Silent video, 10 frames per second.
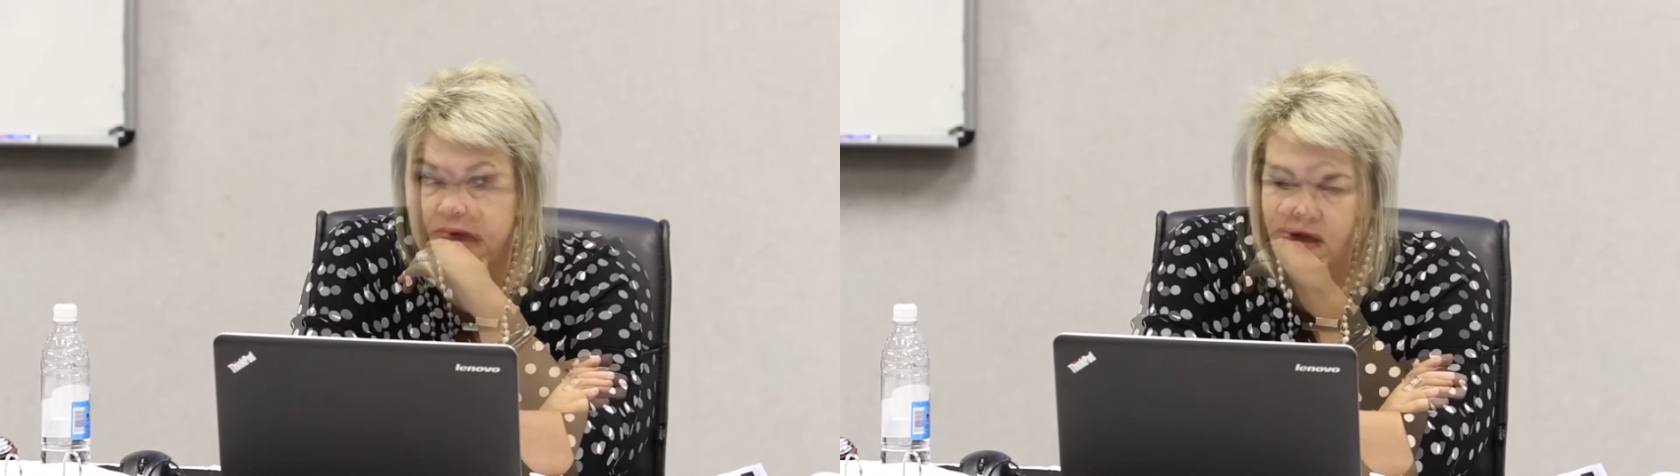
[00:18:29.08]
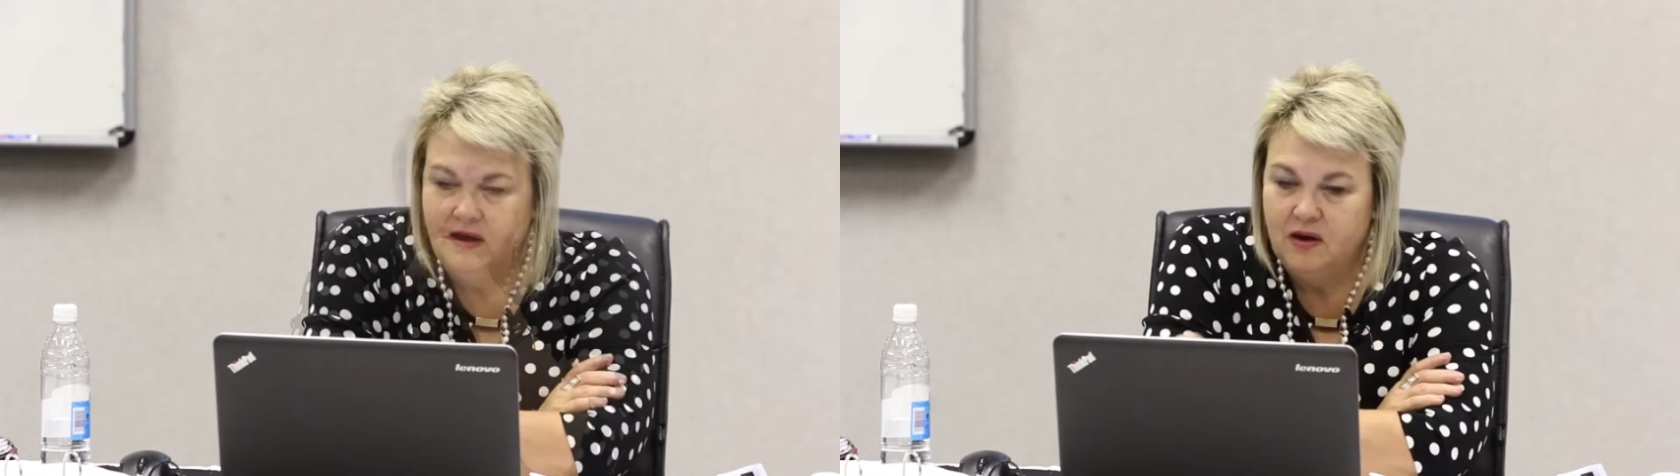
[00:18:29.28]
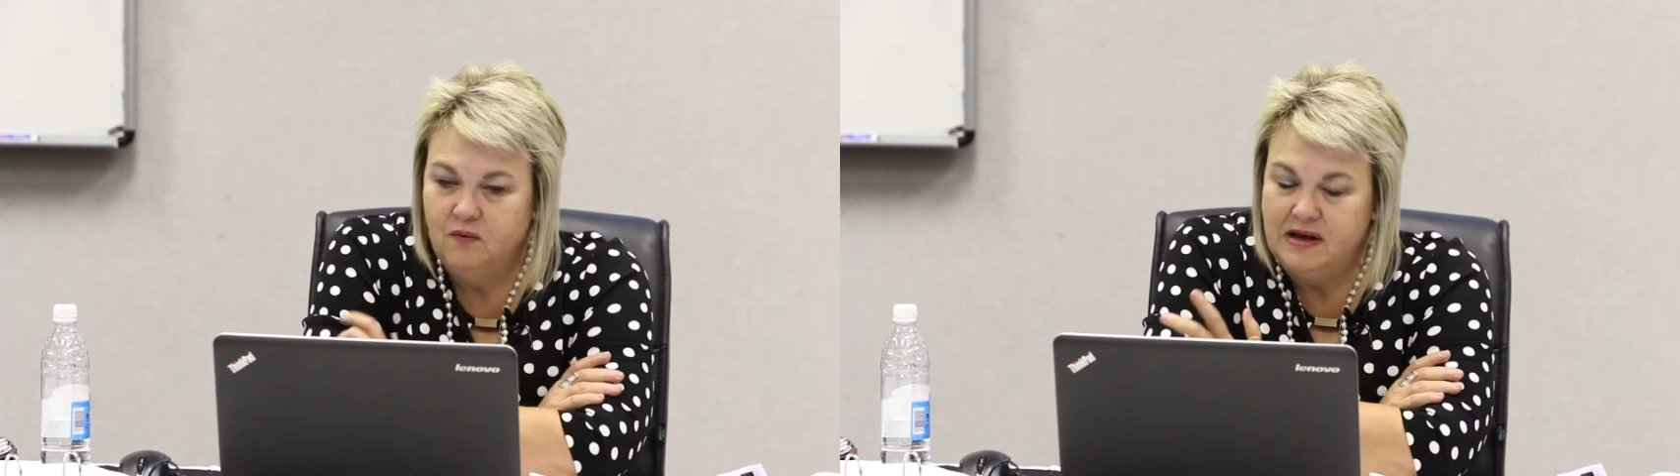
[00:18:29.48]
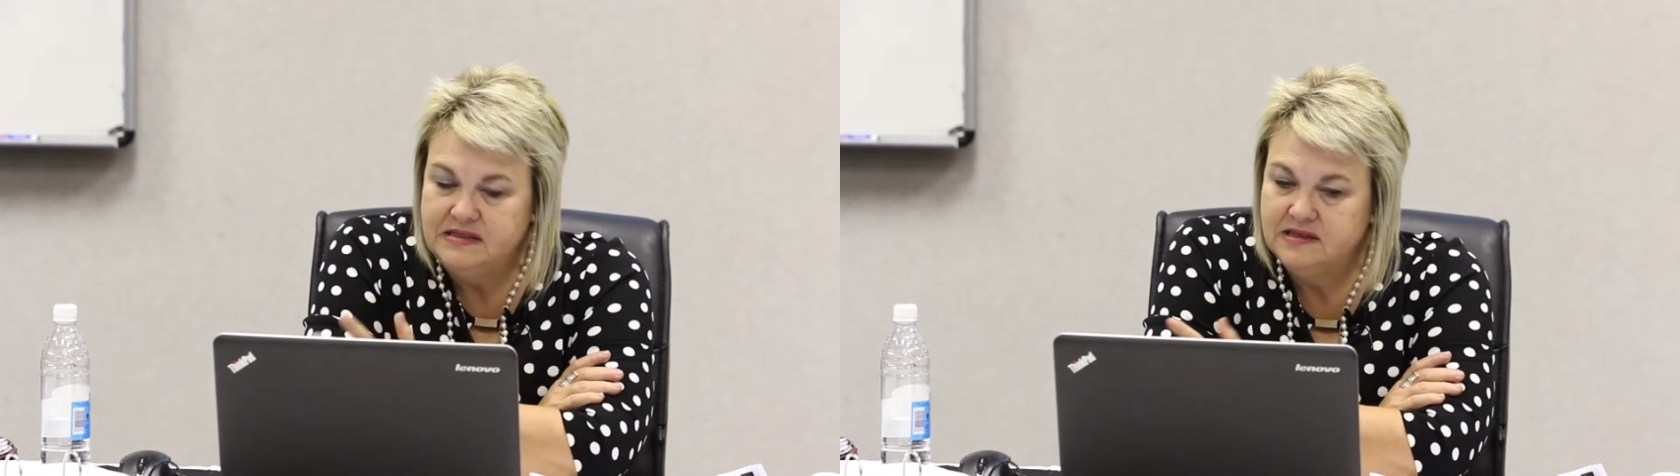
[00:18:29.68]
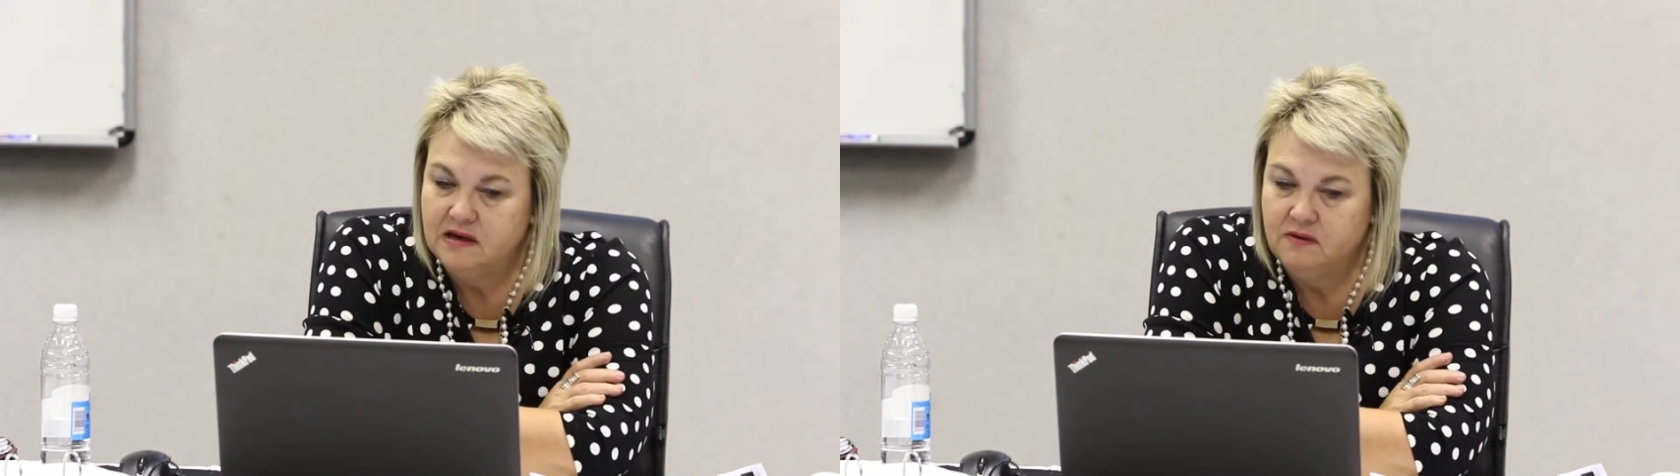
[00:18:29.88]
Okay,
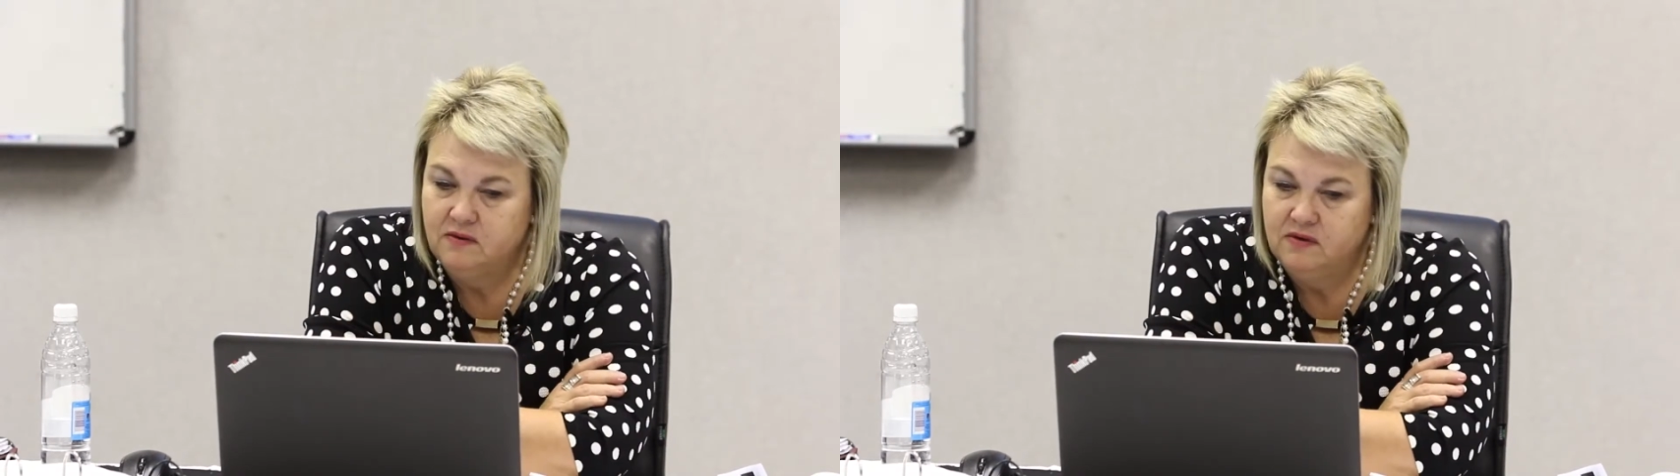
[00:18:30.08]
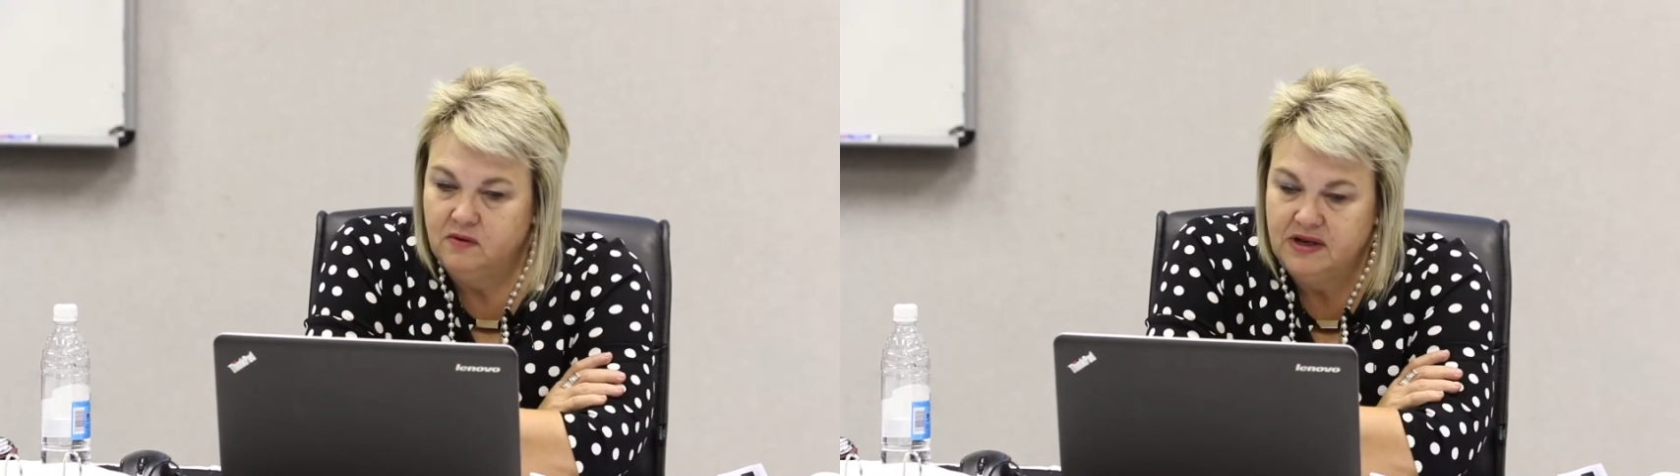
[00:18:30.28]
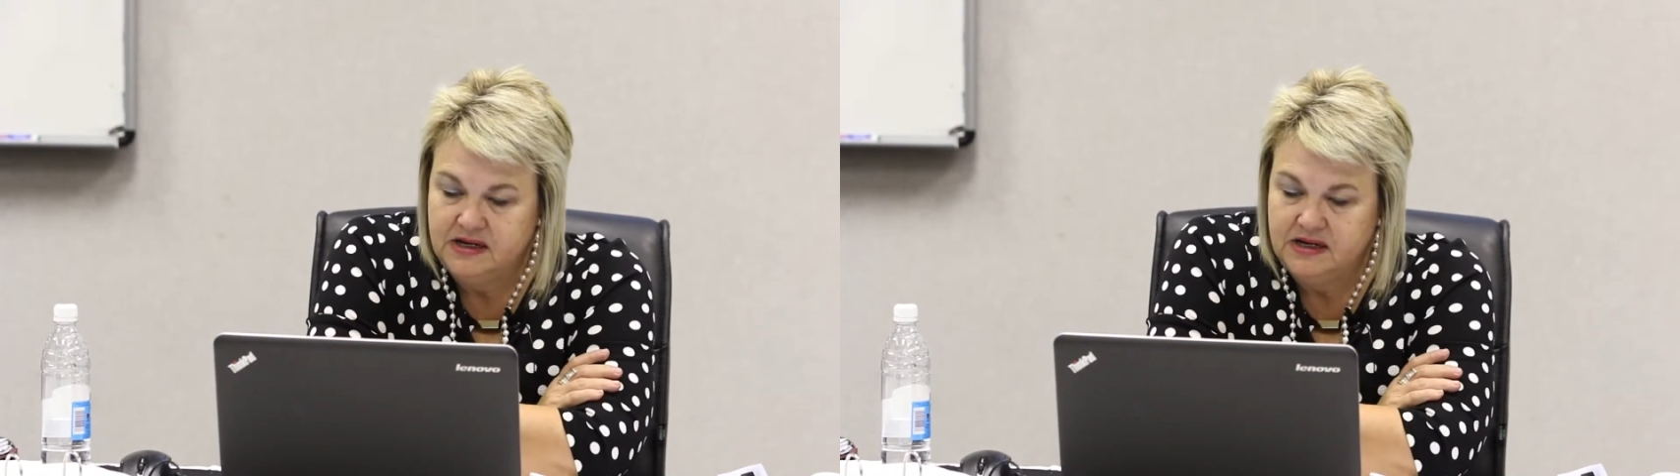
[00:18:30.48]
once the court